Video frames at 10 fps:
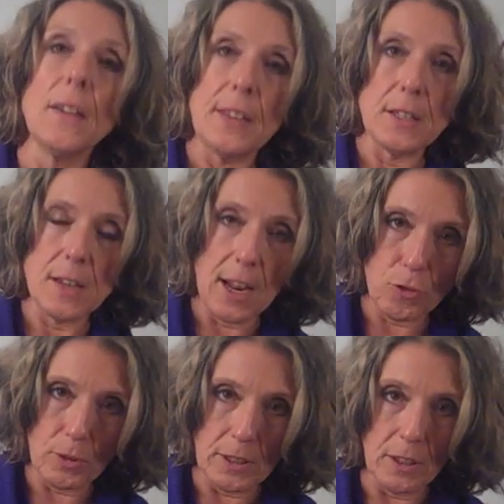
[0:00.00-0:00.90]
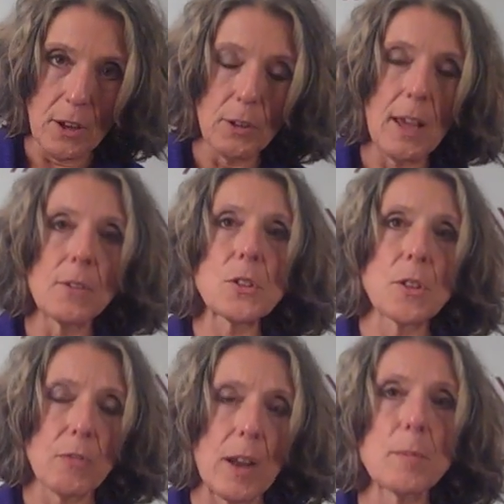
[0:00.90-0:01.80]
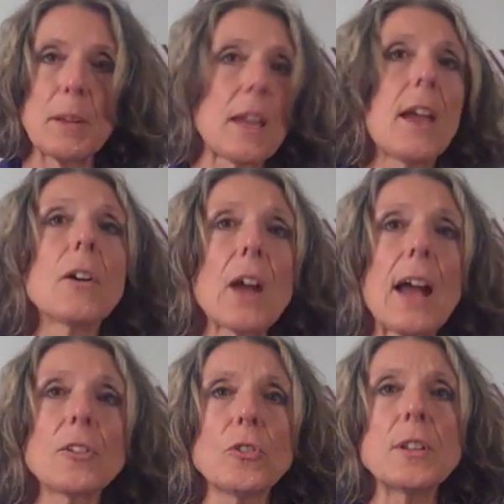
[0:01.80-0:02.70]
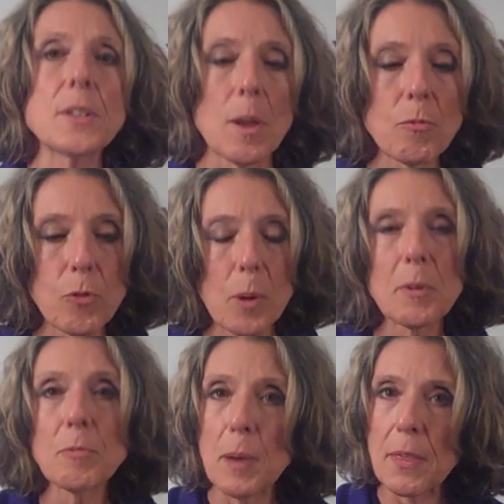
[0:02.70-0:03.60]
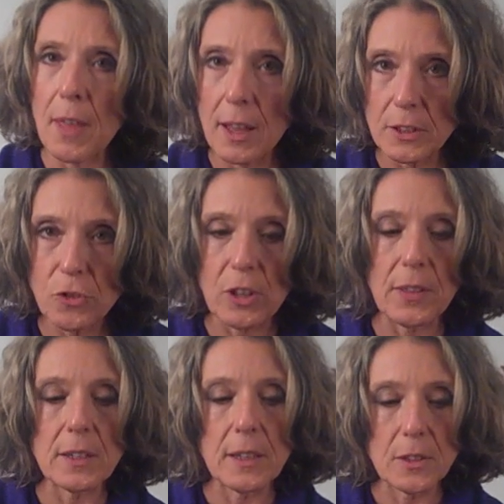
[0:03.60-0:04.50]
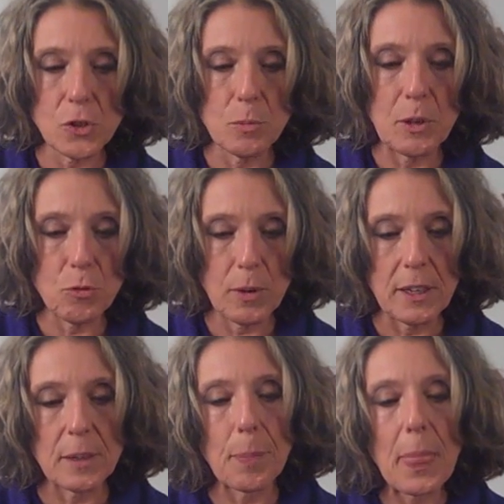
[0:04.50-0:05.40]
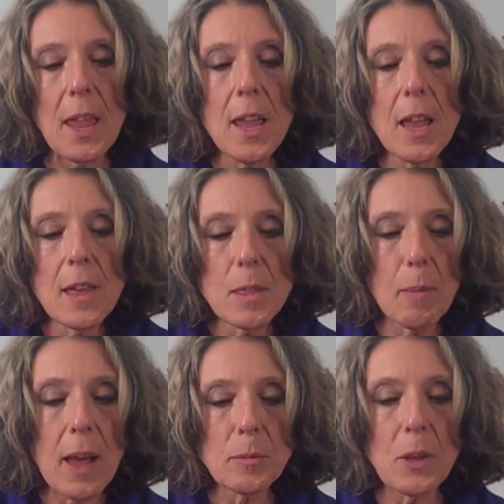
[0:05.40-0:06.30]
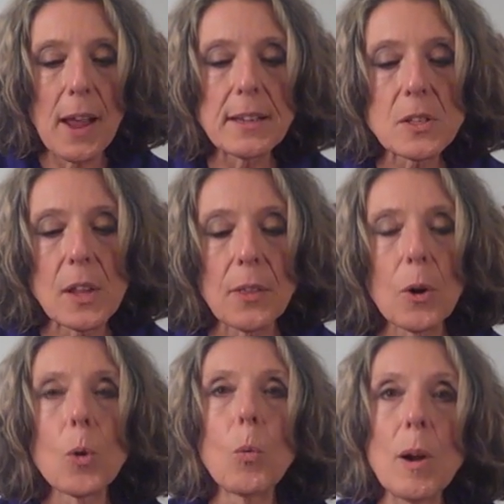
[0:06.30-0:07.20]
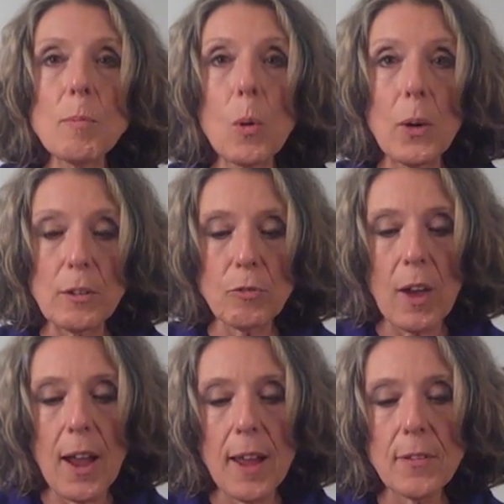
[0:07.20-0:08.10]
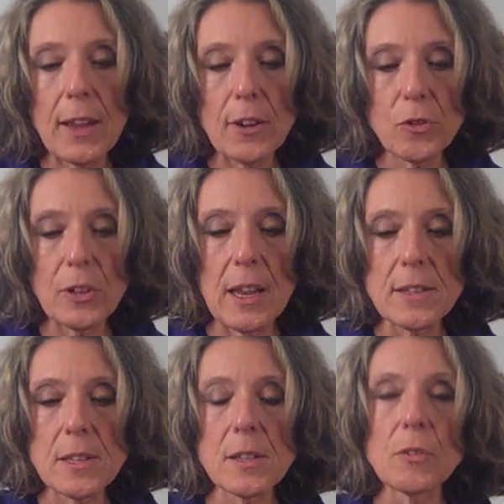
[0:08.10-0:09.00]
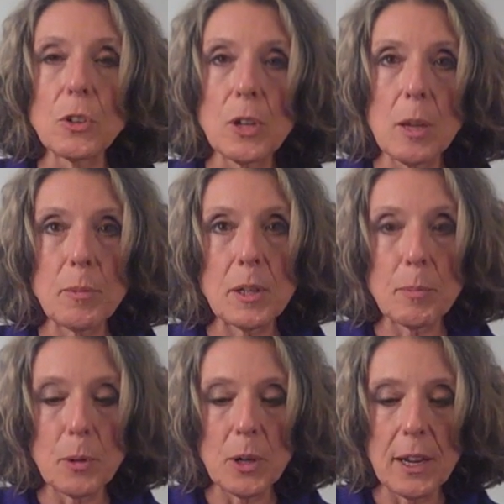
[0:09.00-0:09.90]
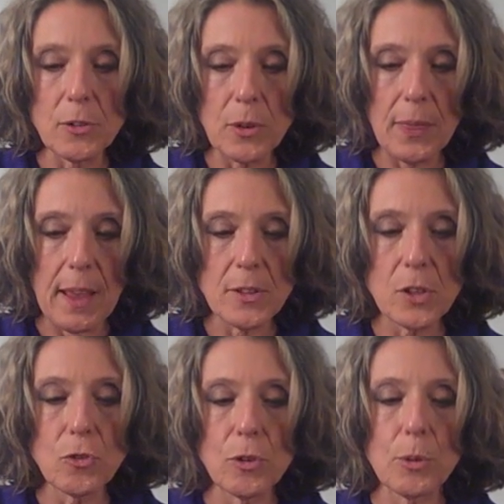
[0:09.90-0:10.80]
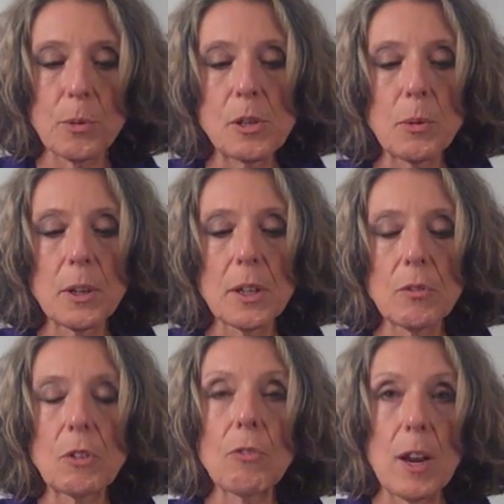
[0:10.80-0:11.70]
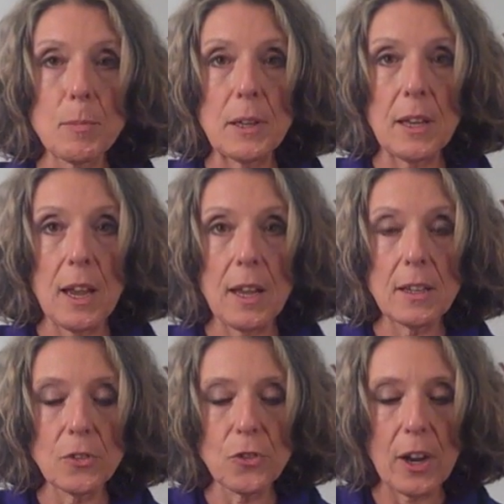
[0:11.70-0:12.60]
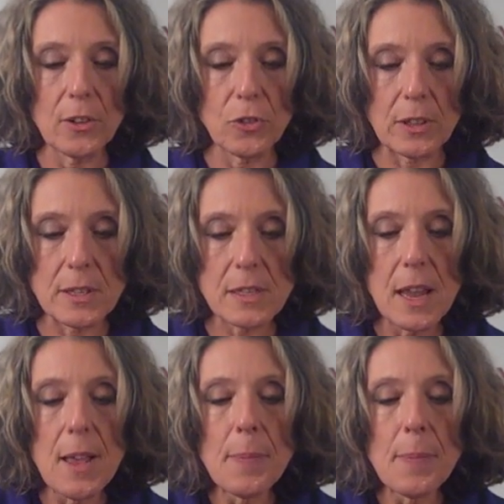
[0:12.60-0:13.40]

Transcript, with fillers: these naturally low levels of vitamin K are actually some form of pathology that needs to be treated. The bottom line is that there are 1.5 extra cases of leukemia per 100,000 children who are given vitamin K injections